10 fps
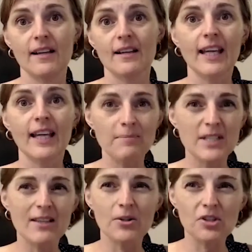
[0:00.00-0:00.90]
Kept
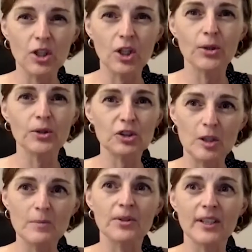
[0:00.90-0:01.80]
in those closed
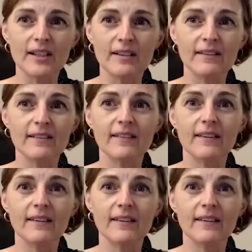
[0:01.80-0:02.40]
communities,